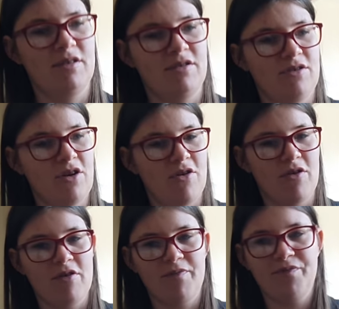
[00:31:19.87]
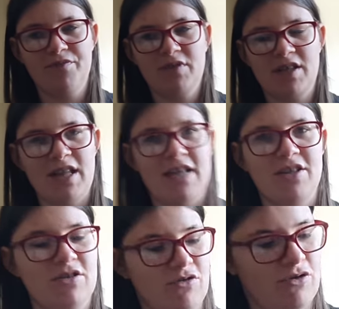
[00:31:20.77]
your
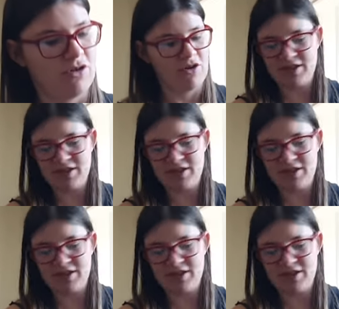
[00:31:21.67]
collection look a lot